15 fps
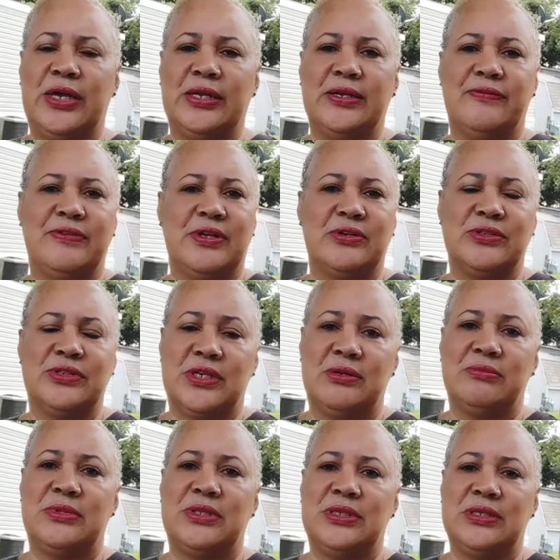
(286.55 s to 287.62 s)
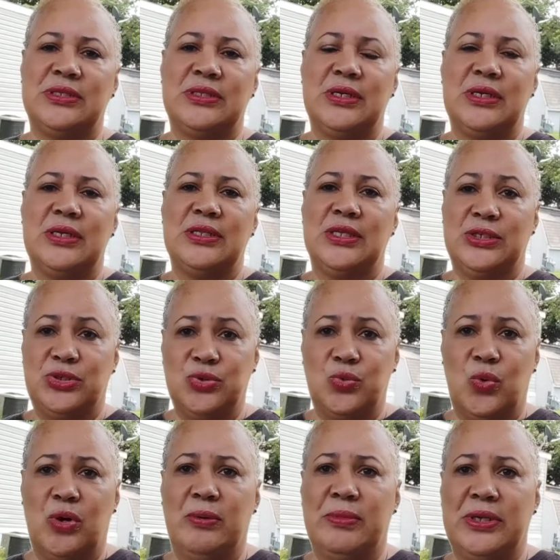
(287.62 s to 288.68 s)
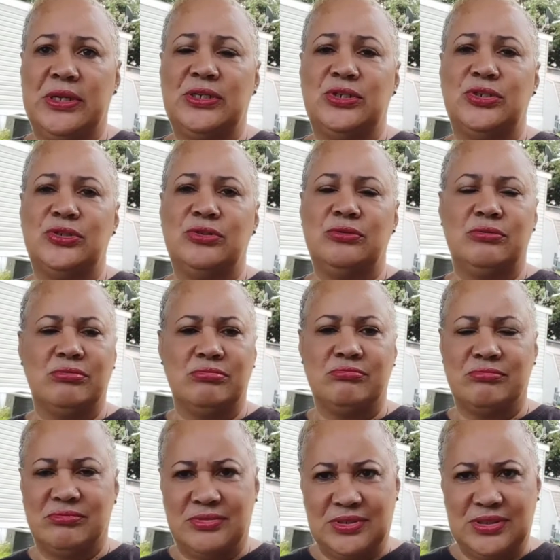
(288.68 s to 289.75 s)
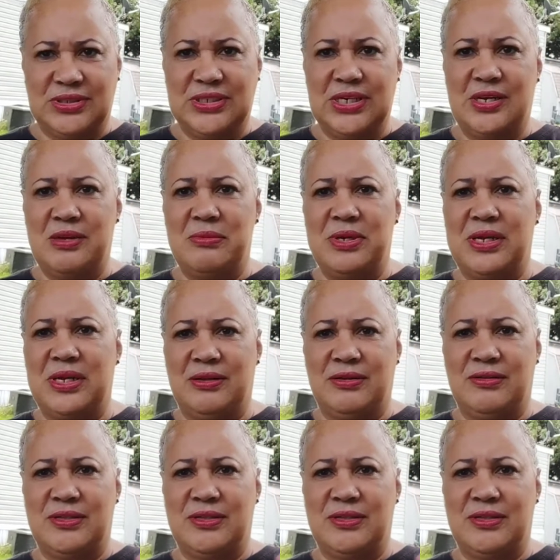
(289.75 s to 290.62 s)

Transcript: And if there's something that you want me to do, tell me.